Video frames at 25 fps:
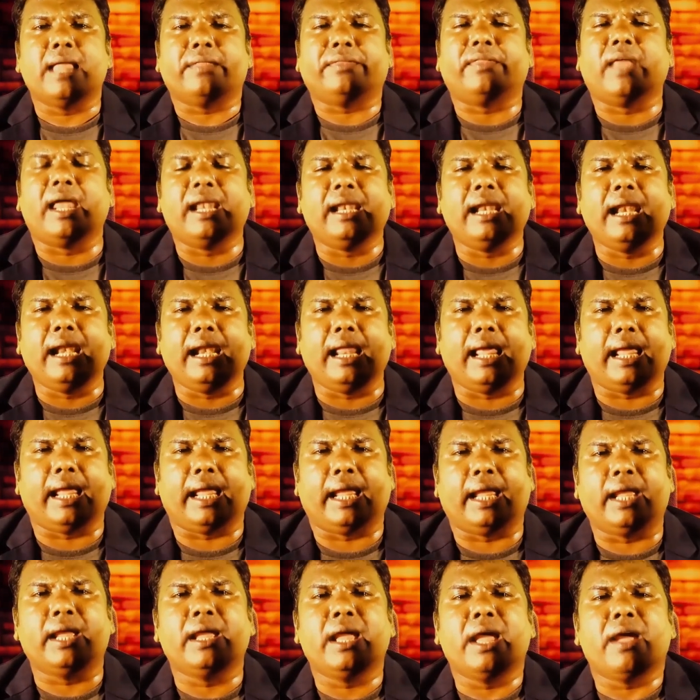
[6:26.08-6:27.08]
The
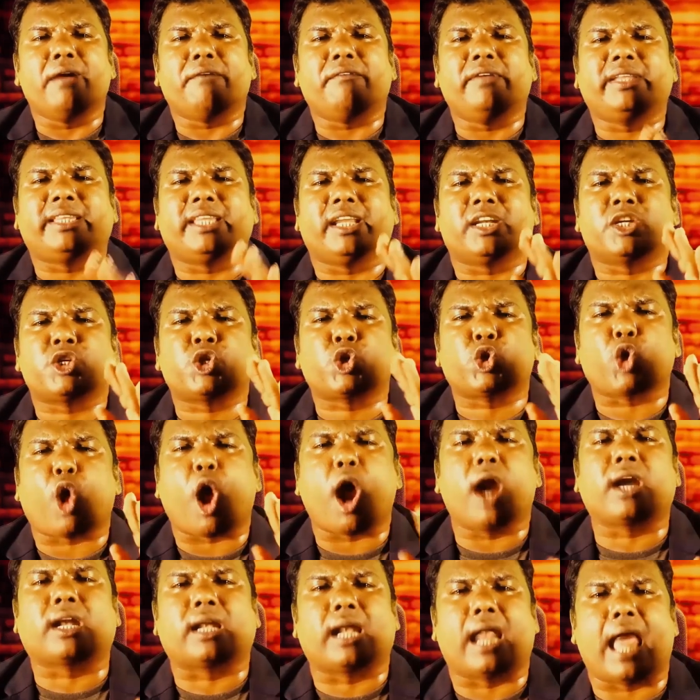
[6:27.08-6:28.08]
lily, with its
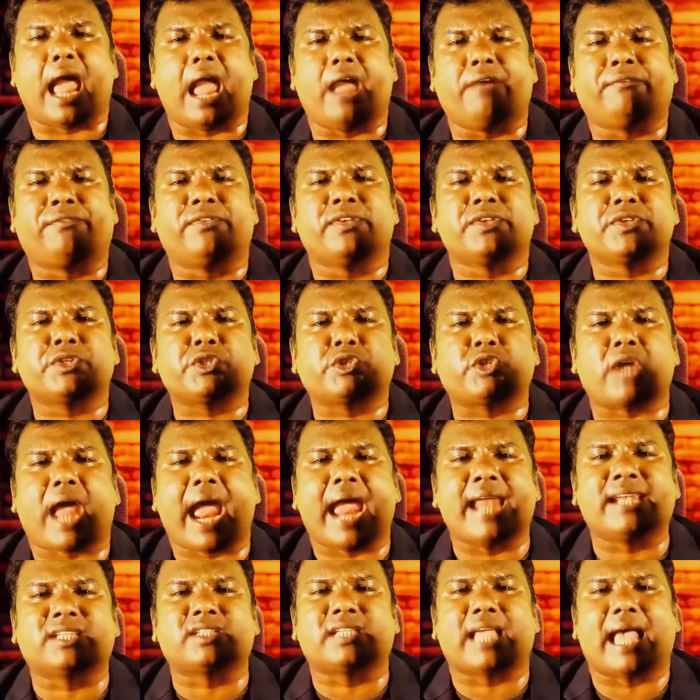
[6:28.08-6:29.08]
short life,
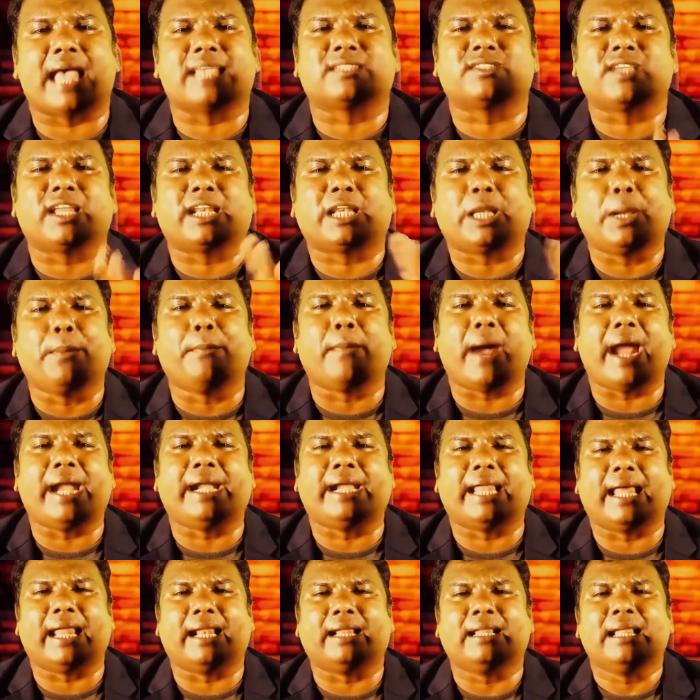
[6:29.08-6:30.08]
stands as a
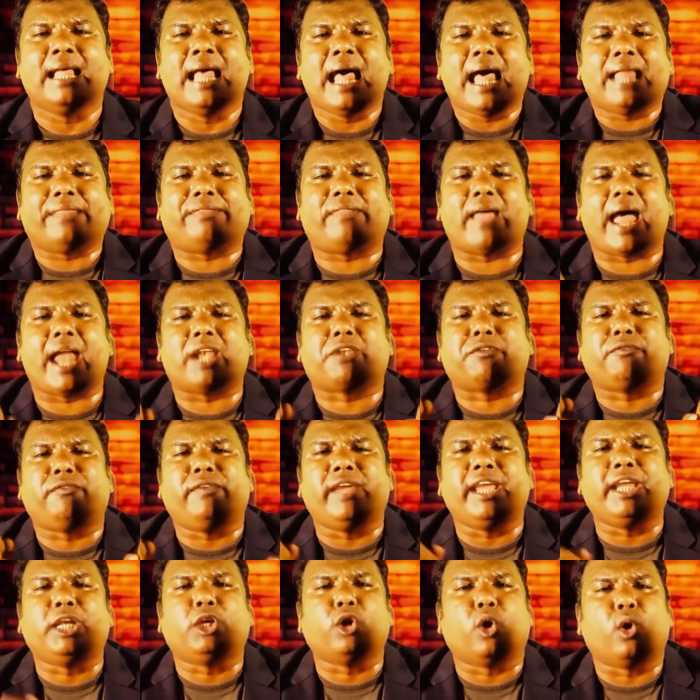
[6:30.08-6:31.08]
reminder that
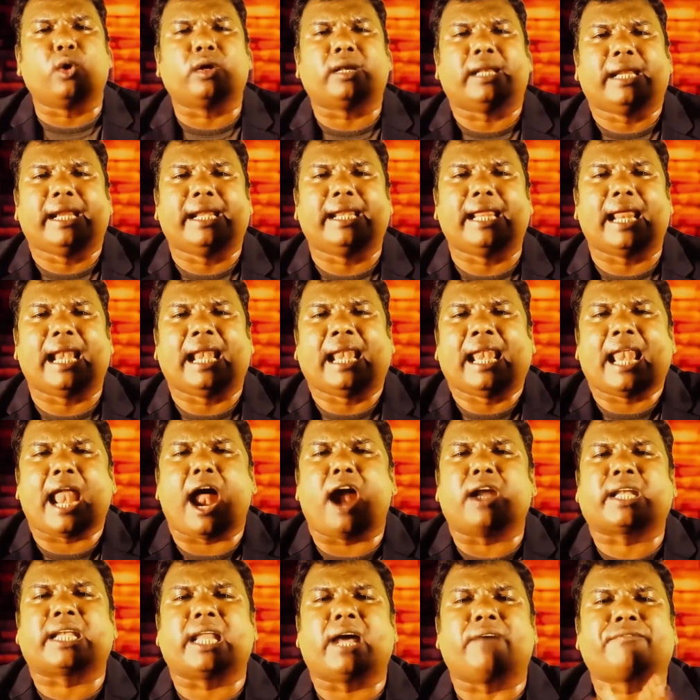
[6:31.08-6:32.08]
we don't need a
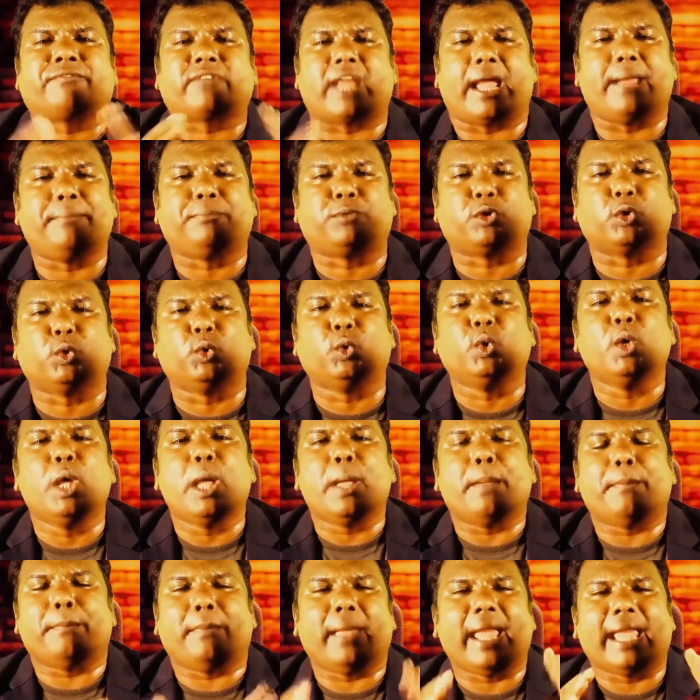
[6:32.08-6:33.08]
lot of time to
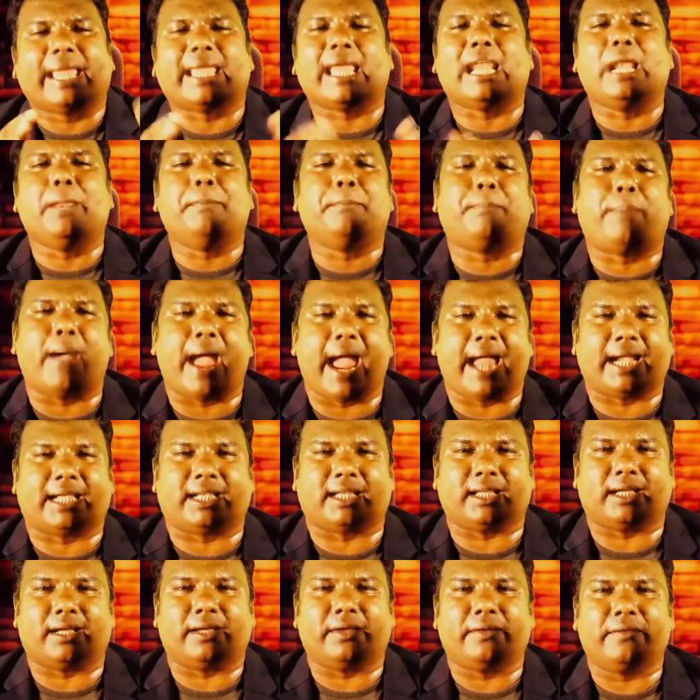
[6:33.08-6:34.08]
make an
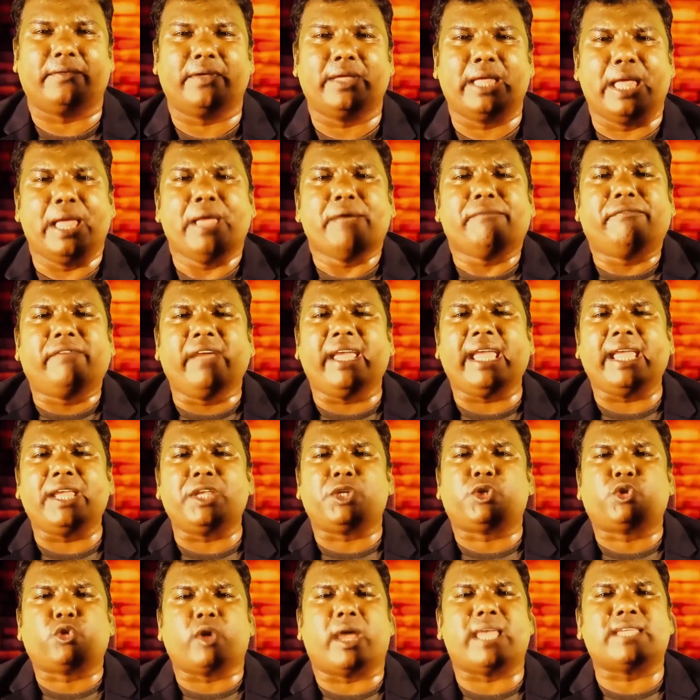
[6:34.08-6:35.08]
impact.
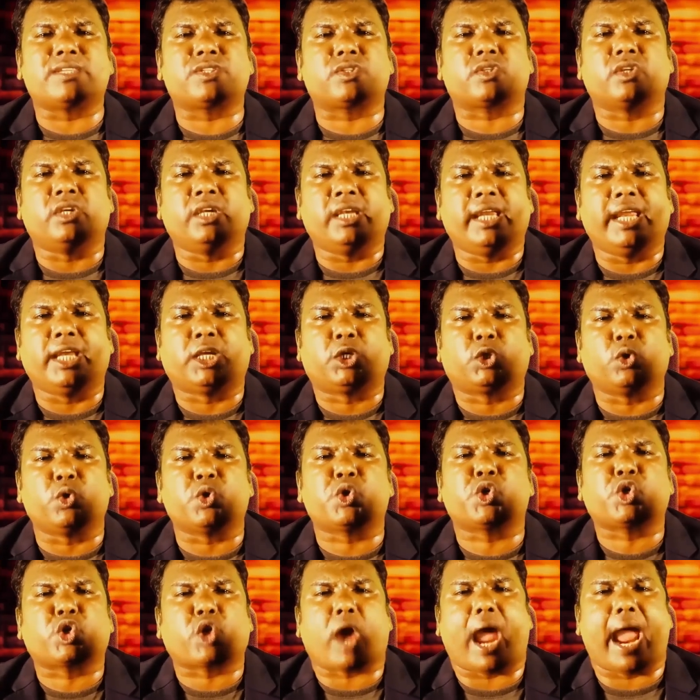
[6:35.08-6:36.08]
We just need to
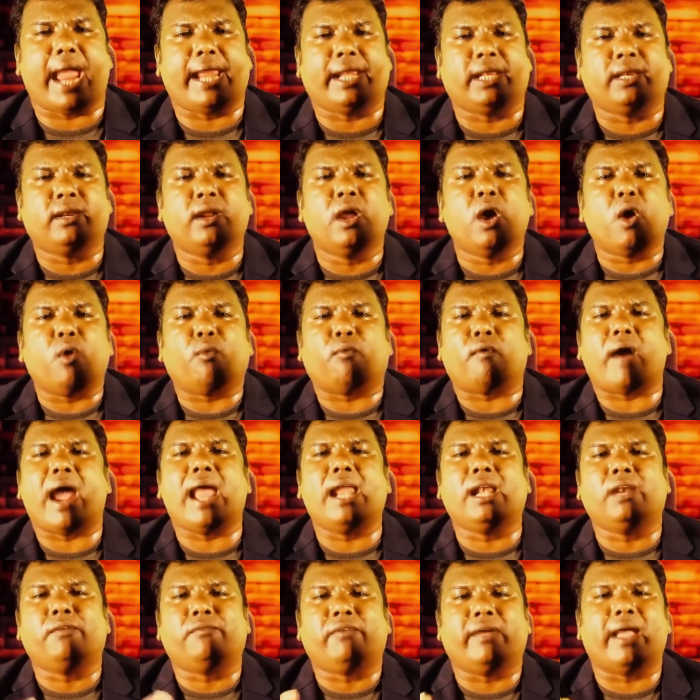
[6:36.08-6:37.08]
shine
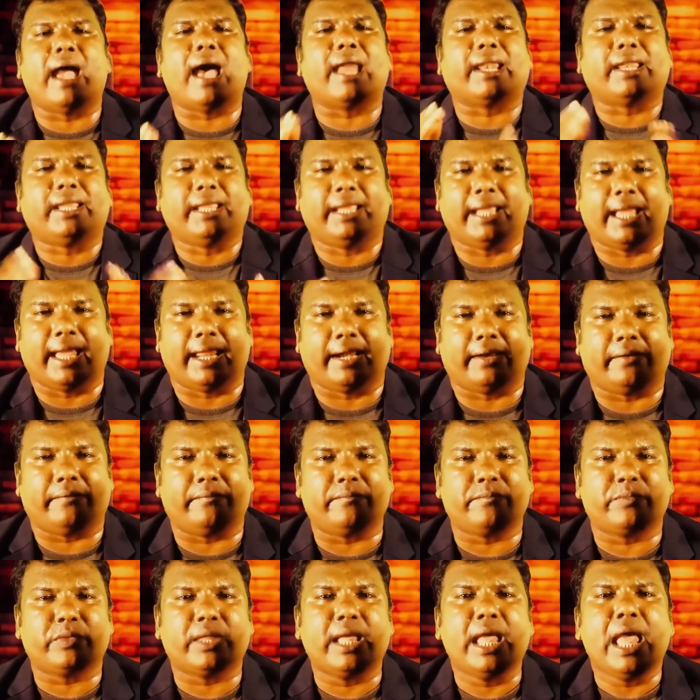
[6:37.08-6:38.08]
while we are
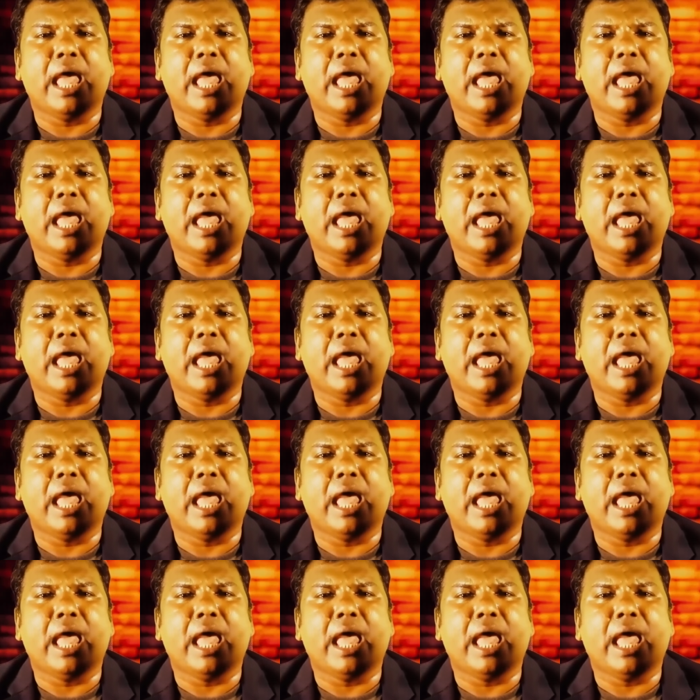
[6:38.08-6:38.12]
here.